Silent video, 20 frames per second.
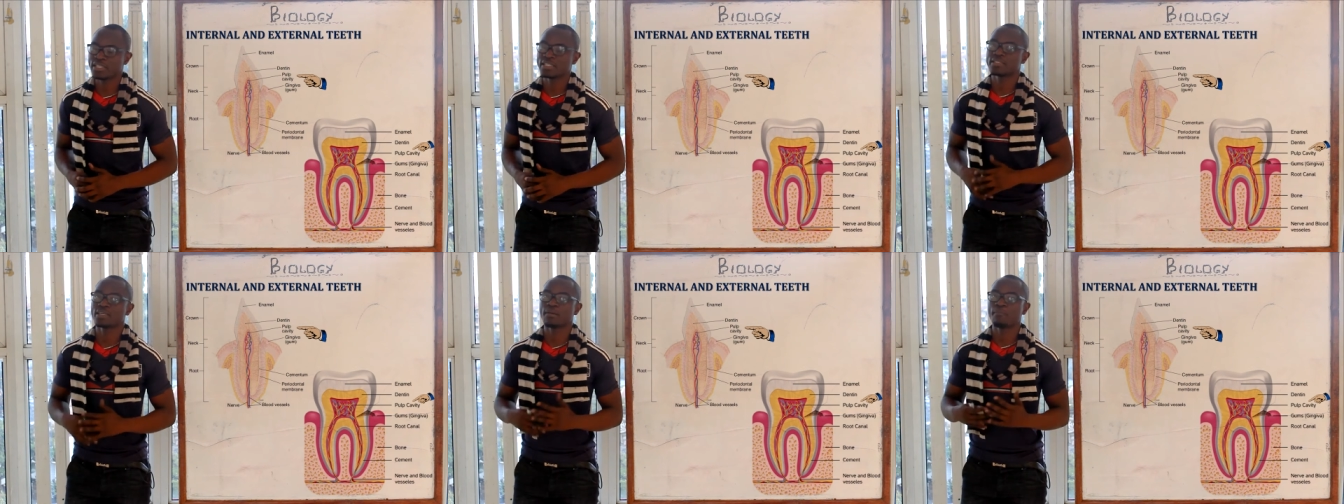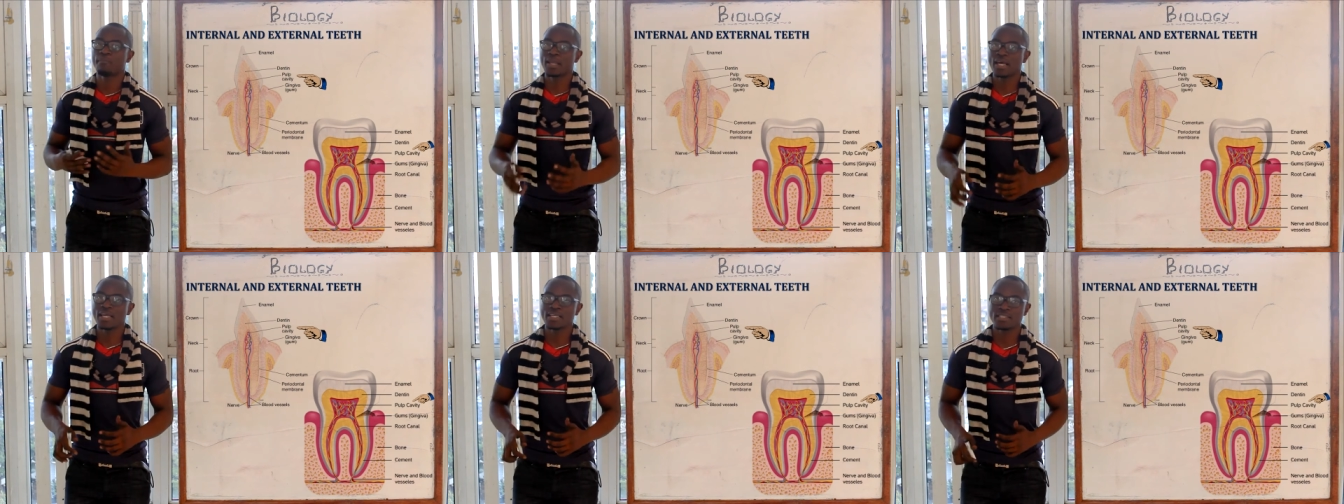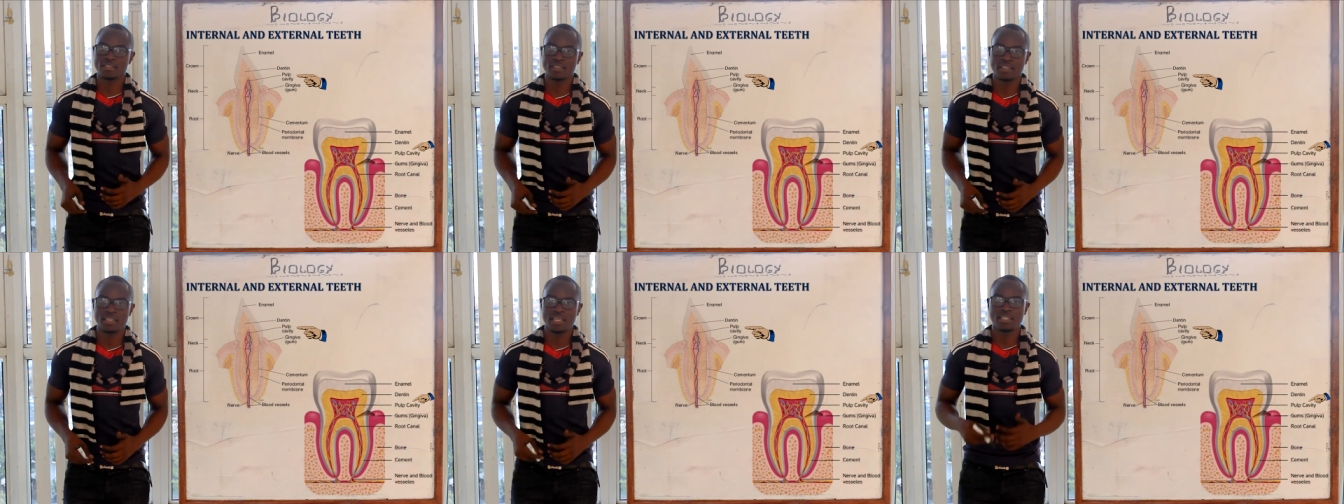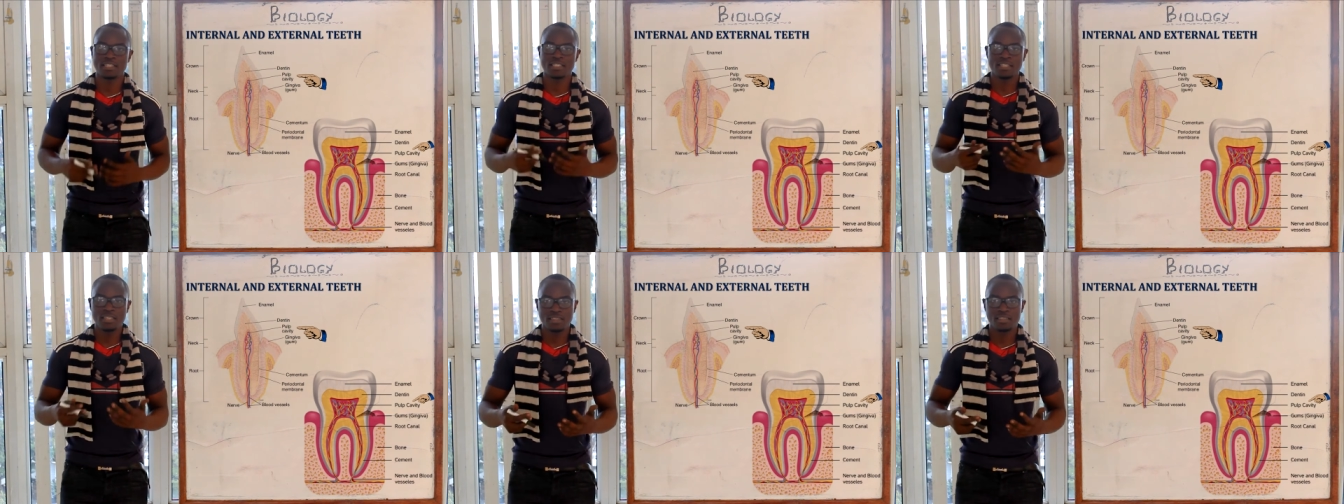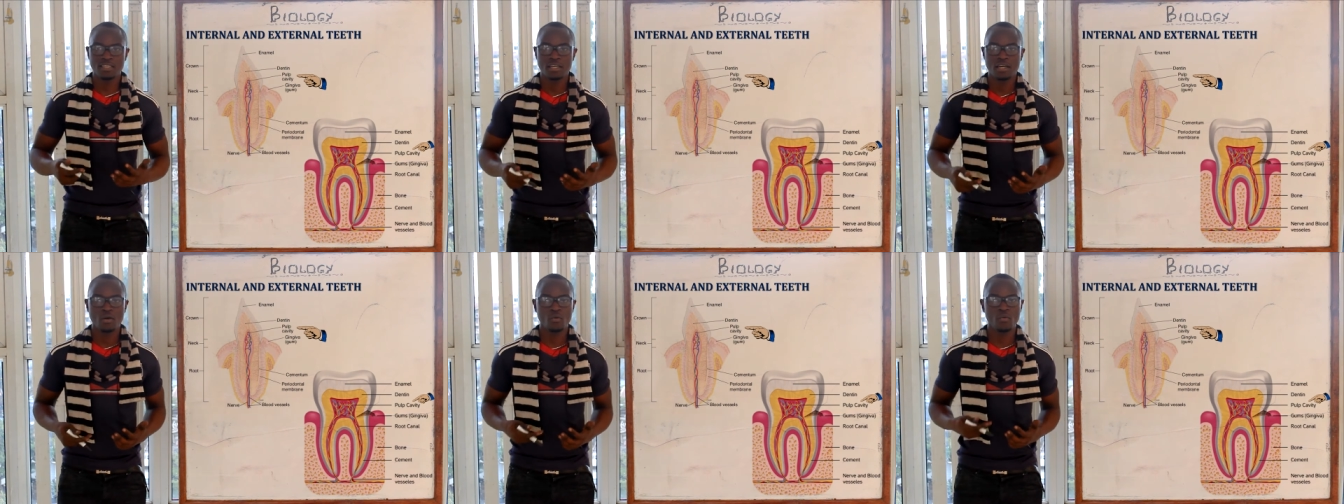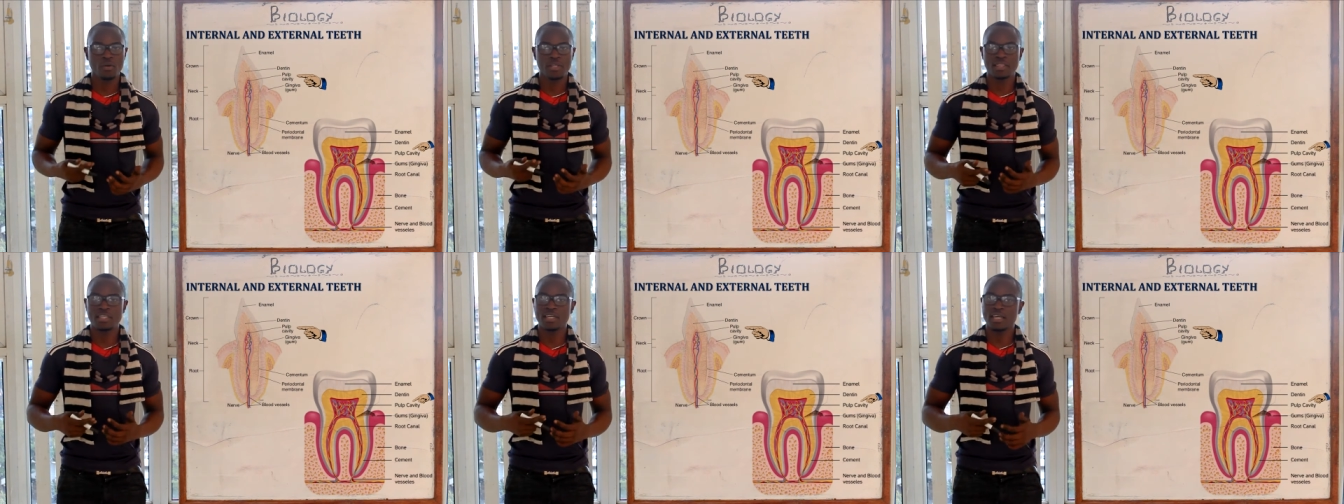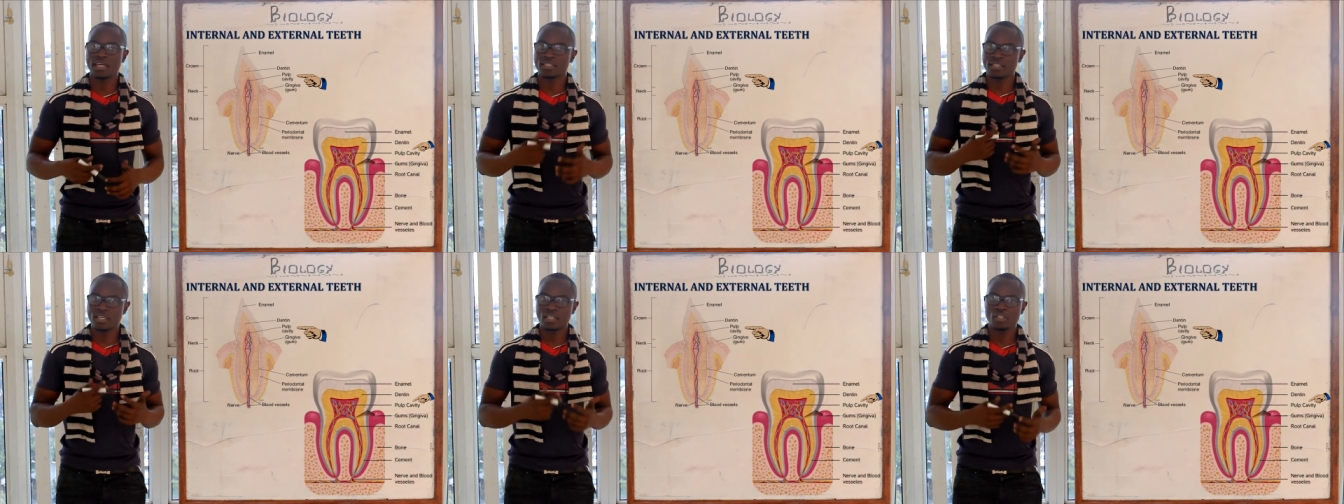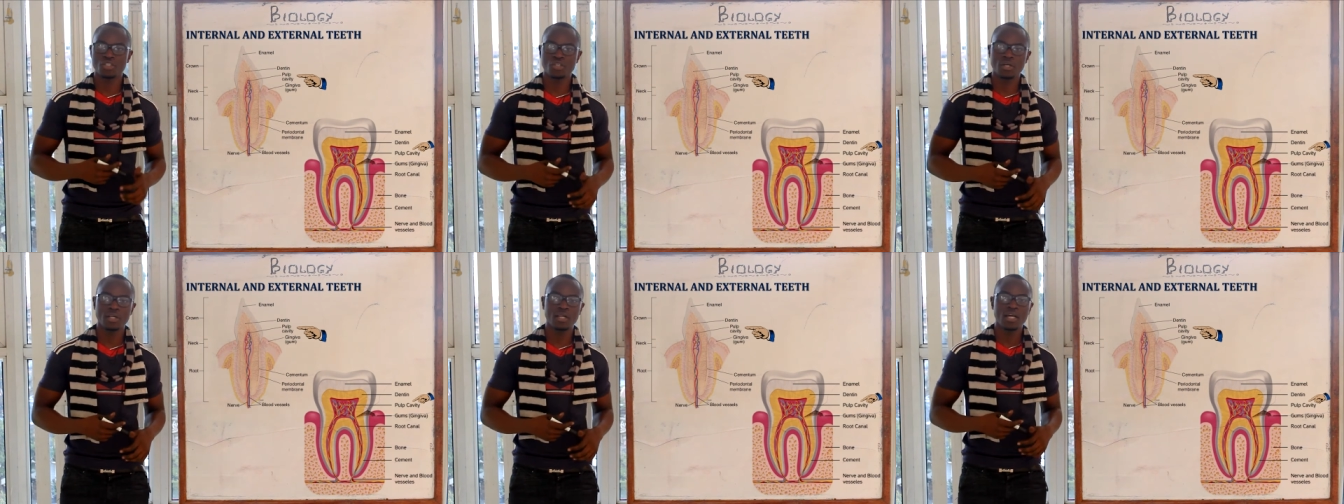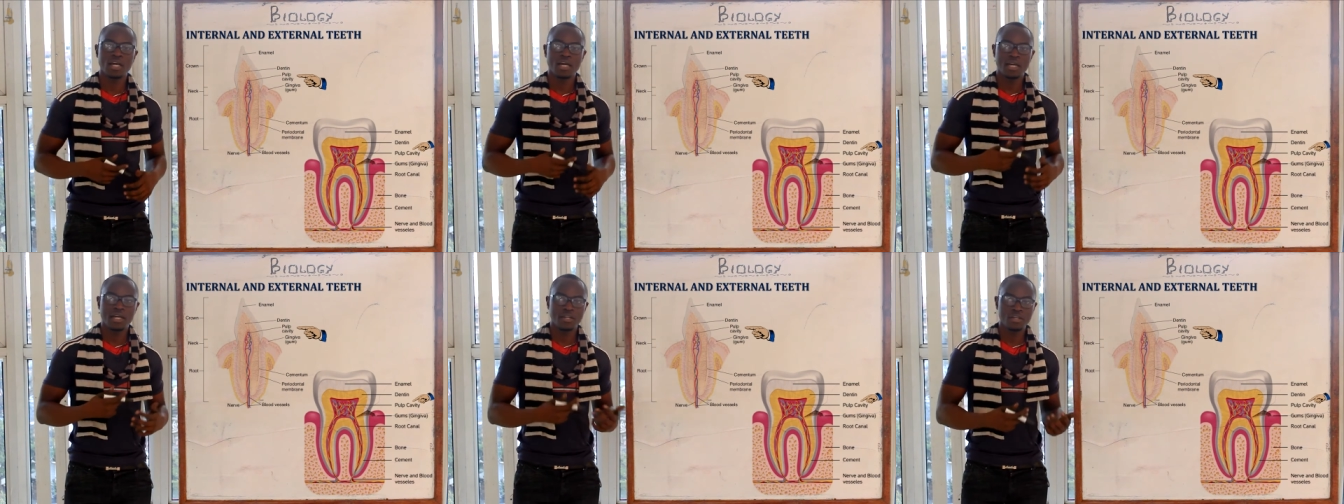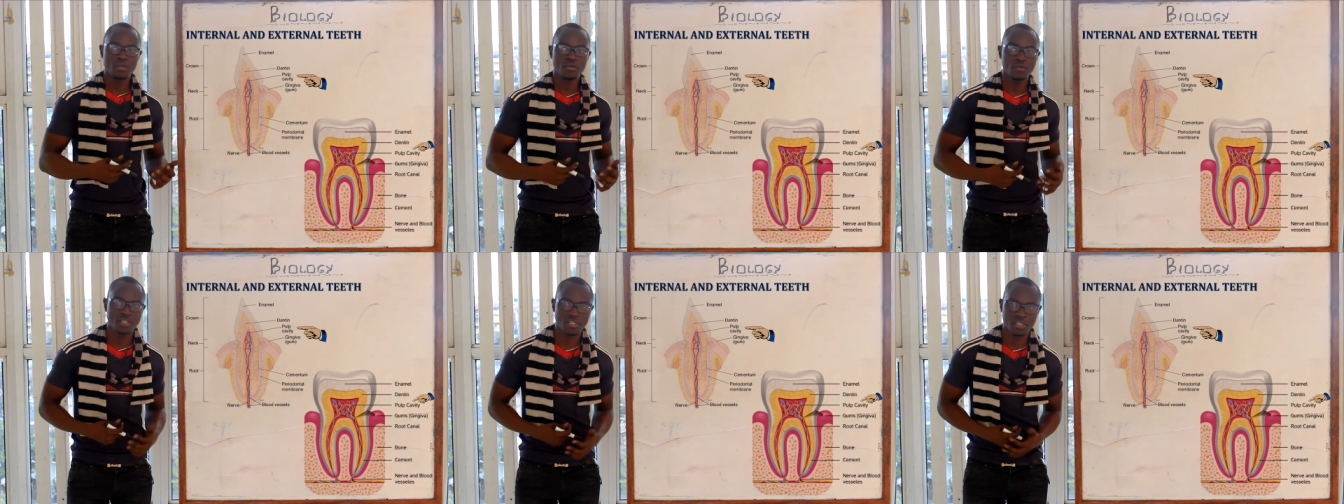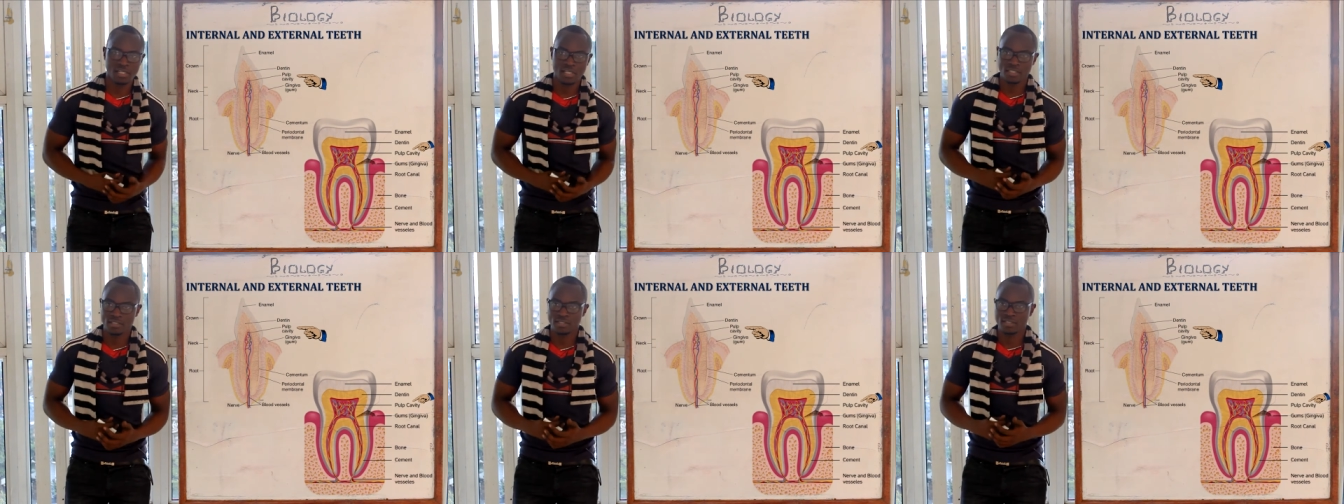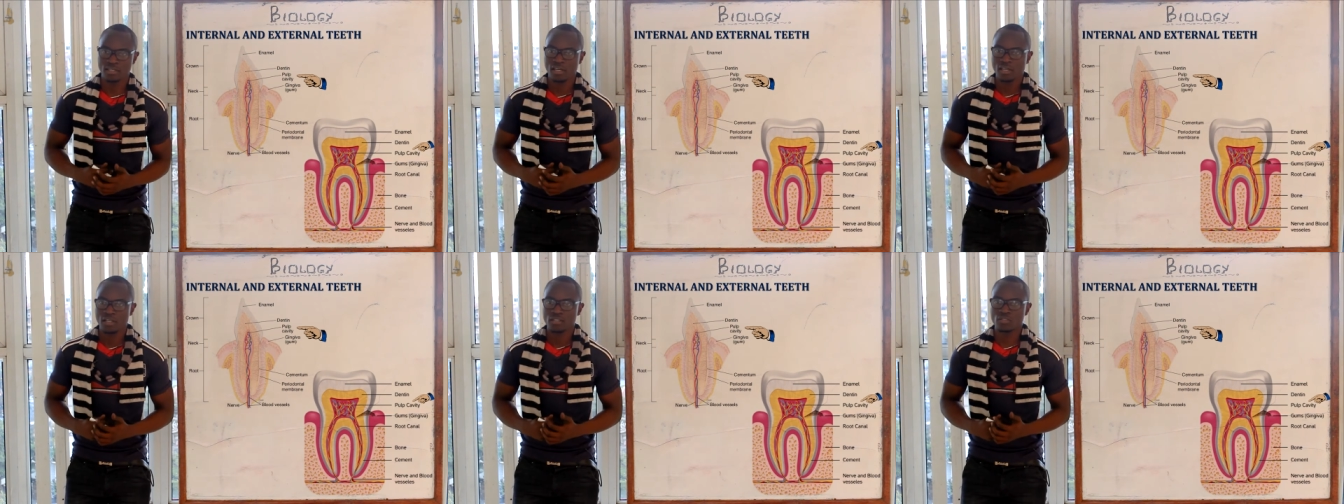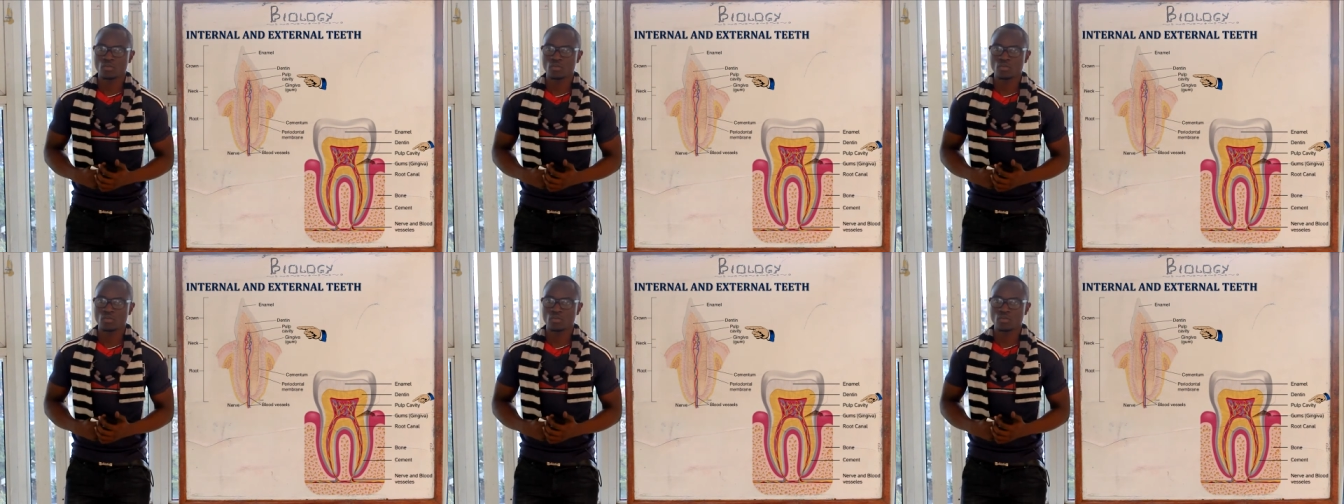It supplies the teeth with essential nutrients.